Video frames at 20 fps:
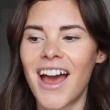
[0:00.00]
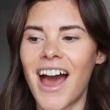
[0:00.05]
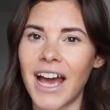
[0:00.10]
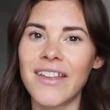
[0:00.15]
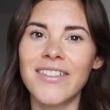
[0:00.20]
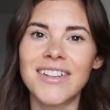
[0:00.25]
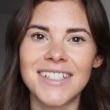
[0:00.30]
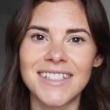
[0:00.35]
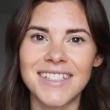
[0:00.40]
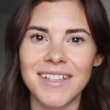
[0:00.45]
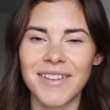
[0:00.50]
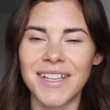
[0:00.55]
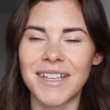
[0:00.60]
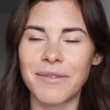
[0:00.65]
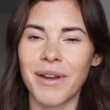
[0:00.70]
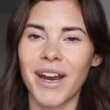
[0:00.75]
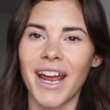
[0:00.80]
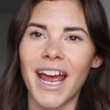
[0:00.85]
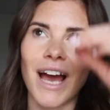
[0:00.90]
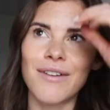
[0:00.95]
And this is something
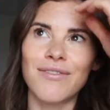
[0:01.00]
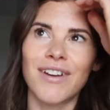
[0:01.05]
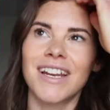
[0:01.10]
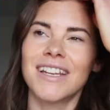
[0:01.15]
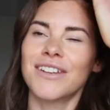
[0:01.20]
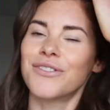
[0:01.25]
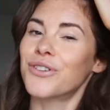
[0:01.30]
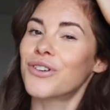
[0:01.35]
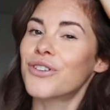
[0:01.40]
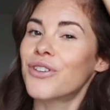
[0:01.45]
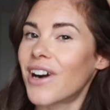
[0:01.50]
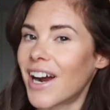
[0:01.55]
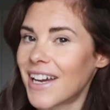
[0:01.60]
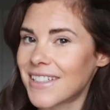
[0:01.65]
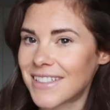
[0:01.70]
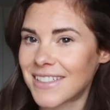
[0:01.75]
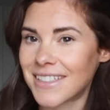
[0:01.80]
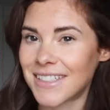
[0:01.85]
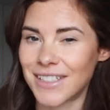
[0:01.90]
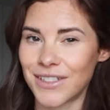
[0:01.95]
when I have like little
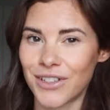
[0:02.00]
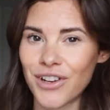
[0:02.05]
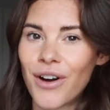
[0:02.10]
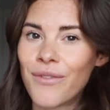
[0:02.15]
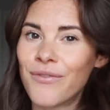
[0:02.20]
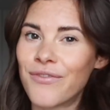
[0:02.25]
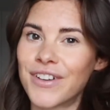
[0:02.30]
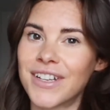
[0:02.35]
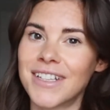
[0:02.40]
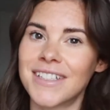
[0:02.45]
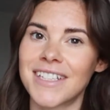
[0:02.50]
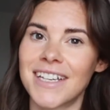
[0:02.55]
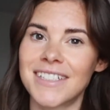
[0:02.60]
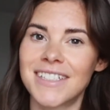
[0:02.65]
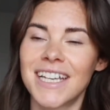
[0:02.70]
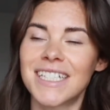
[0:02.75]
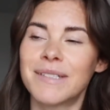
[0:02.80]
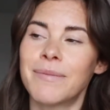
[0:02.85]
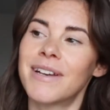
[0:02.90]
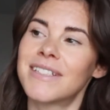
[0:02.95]
crises of confidence, I
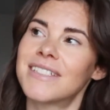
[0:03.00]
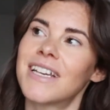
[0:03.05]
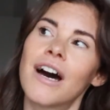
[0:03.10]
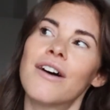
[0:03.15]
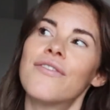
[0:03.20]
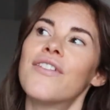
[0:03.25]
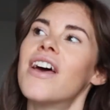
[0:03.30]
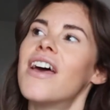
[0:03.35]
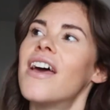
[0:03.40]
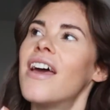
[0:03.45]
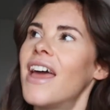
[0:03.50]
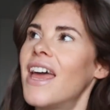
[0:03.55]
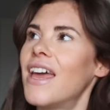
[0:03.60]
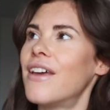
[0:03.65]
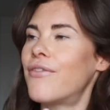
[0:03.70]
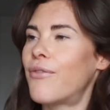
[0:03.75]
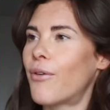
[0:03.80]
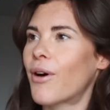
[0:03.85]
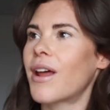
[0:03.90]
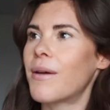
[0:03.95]
say to myself,
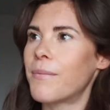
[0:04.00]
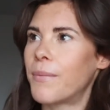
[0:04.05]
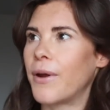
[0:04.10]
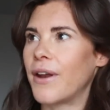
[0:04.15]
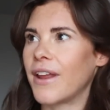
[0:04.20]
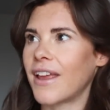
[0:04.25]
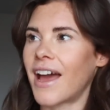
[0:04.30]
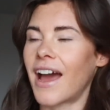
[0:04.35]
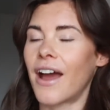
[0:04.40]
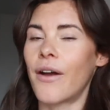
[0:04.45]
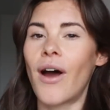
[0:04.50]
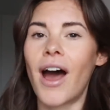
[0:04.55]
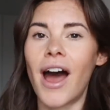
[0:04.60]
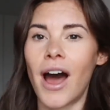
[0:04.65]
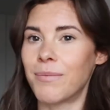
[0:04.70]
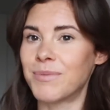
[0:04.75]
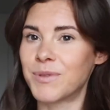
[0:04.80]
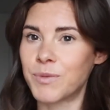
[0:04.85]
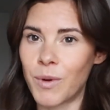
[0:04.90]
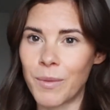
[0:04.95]
if what I'm putting out
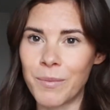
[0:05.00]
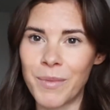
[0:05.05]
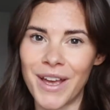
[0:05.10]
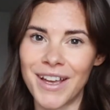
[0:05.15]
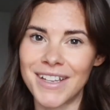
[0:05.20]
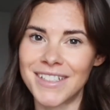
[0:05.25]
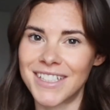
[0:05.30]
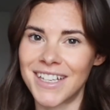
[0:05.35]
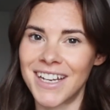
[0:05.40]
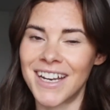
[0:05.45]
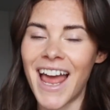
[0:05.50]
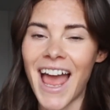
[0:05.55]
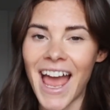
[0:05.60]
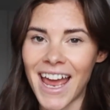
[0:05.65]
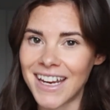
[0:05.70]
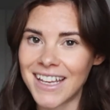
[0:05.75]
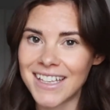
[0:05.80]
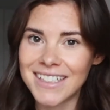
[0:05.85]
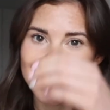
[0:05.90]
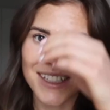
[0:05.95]
helps one person in
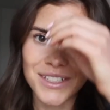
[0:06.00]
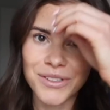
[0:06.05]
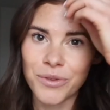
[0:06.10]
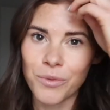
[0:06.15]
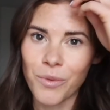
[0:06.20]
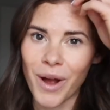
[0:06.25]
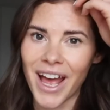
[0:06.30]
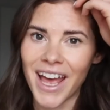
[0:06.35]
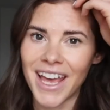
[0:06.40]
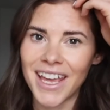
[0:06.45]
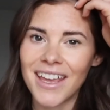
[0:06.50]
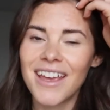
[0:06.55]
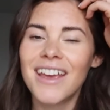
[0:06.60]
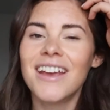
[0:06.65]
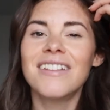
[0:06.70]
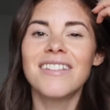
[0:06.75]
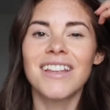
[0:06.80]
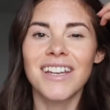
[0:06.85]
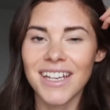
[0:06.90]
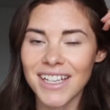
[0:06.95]
any single way,
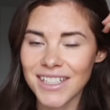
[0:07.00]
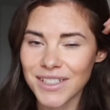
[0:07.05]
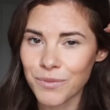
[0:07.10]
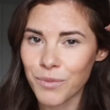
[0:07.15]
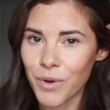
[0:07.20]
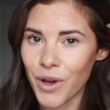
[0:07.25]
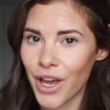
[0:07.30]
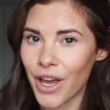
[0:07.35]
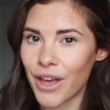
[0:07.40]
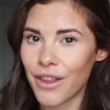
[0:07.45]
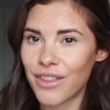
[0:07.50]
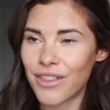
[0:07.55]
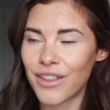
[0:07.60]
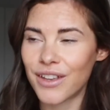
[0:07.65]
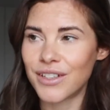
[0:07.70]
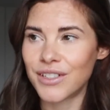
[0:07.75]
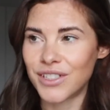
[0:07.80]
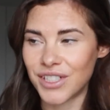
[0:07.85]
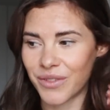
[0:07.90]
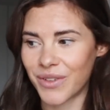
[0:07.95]
then it is worth
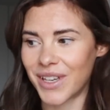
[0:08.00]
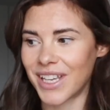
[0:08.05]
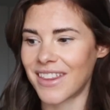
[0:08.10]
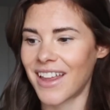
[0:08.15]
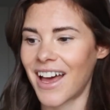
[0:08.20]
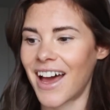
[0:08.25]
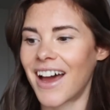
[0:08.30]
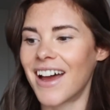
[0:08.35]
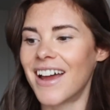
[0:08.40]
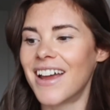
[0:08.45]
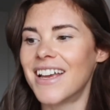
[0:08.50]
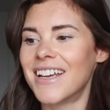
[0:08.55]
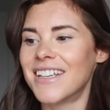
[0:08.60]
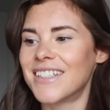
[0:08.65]
doing that.